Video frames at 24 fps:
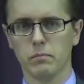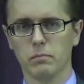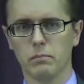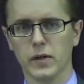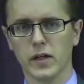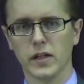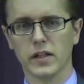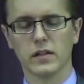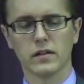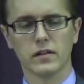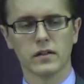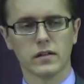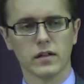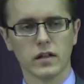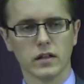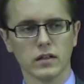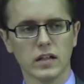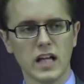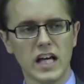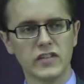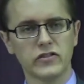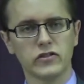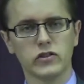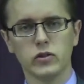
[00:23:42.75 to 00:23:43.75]
but the
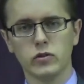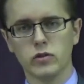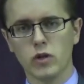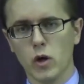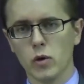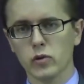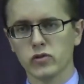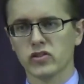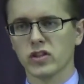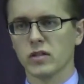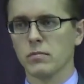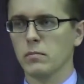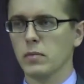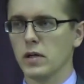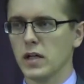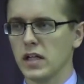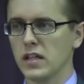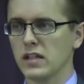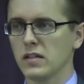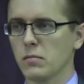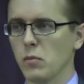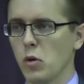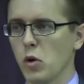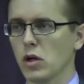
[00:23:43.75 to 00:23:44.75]
less you know
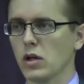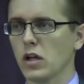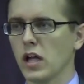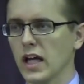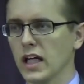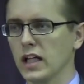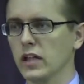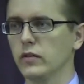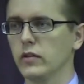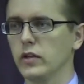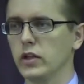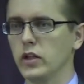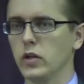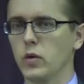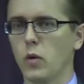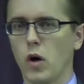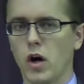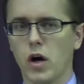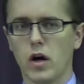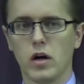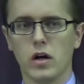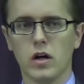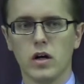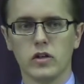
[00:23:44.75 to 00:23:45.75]
somebody, the more likely you
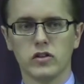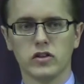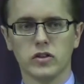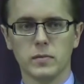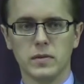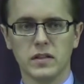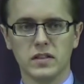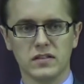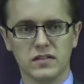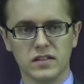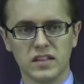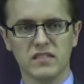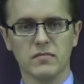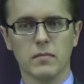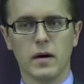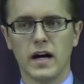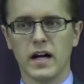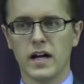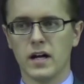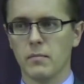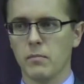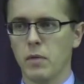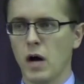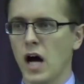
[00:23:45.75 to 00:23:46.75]
are to be deceived
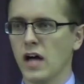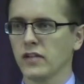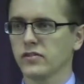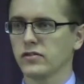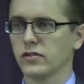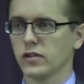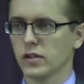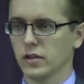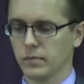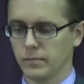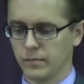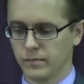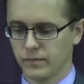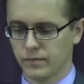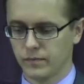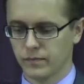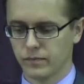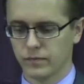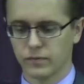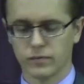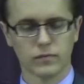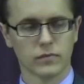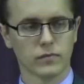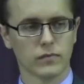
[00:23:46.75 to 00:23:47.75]
by an imposter.
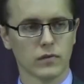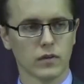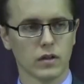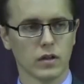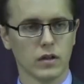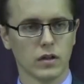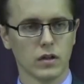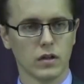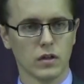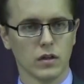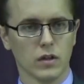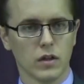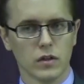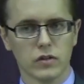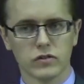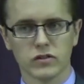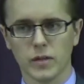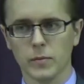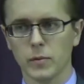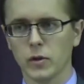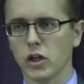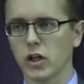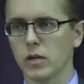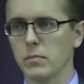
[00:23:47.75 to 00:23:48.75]

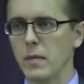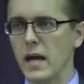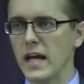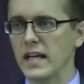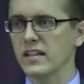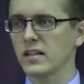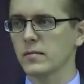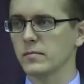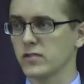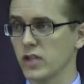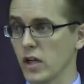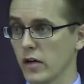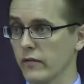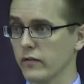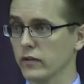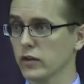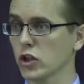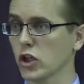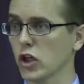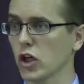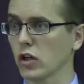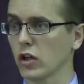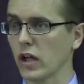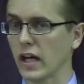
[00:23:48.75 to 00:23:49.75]
Someone could make themselves
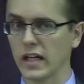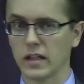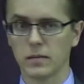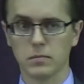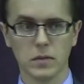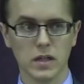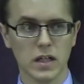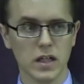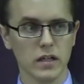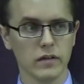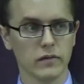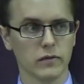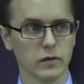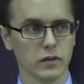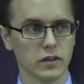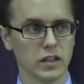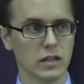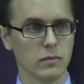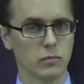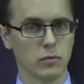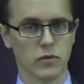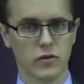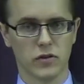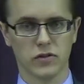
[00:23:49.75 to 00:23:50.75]
look like me, if we
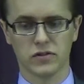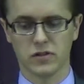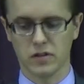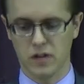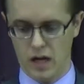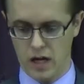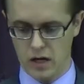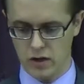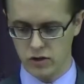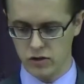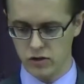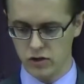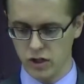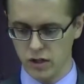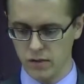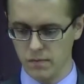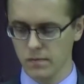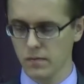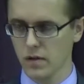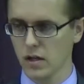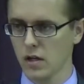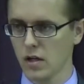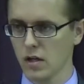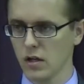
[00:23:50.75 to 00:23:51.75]
keep with this analogy.
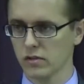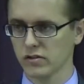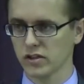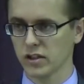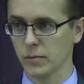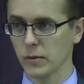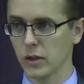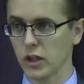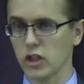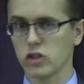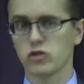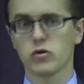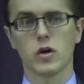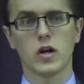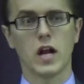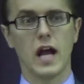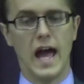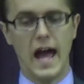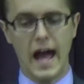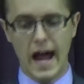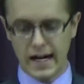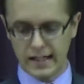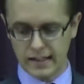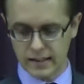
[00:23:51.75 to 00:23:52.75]
Someone could try
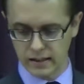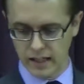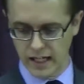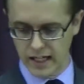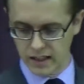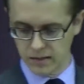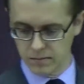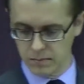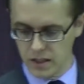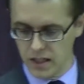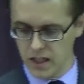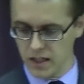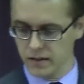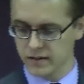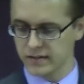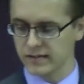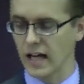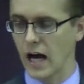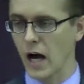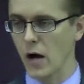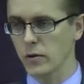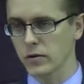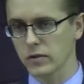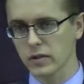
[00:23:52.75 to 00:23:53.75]
to act like me,
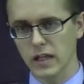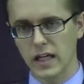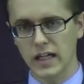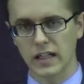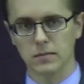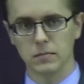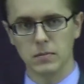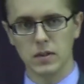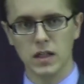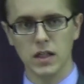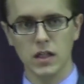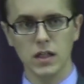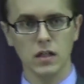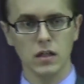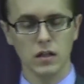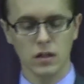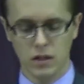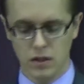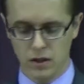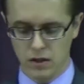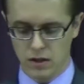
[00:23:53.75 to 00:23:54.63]
sound like me.